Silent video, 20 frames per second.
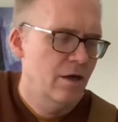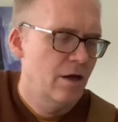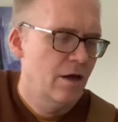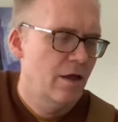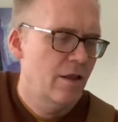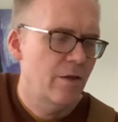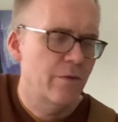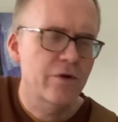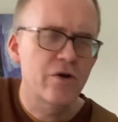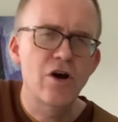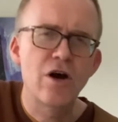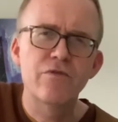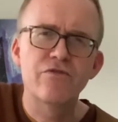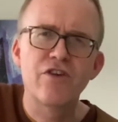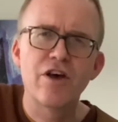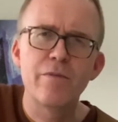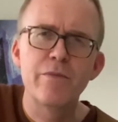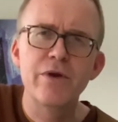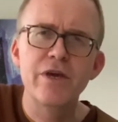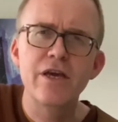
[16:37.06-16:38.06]
And we go up to
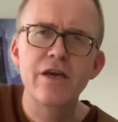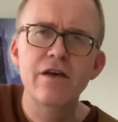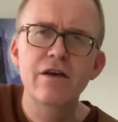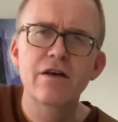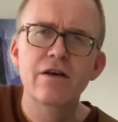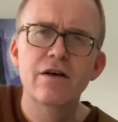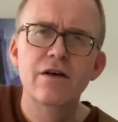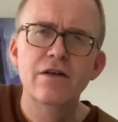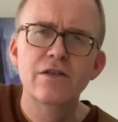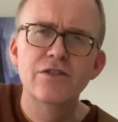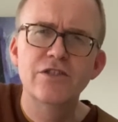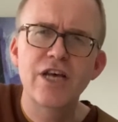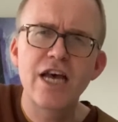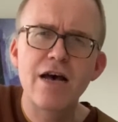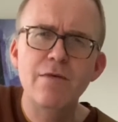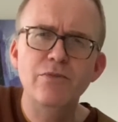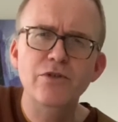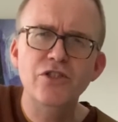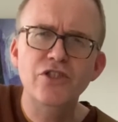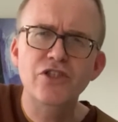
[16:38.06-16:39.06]
a B.
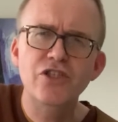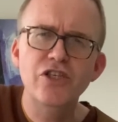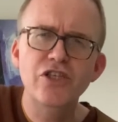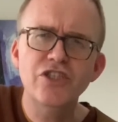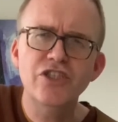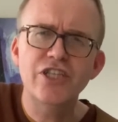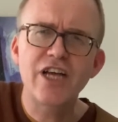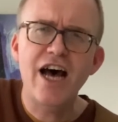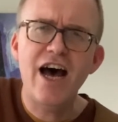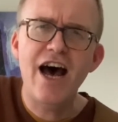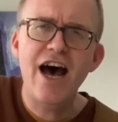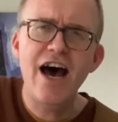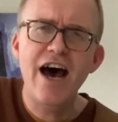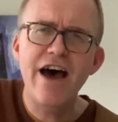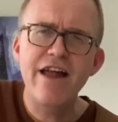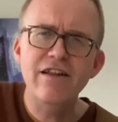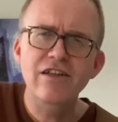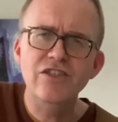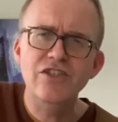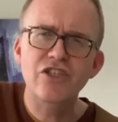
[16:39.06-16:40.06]
Tell me she
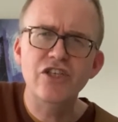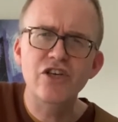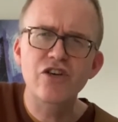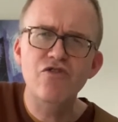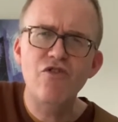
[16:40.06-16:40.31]
started to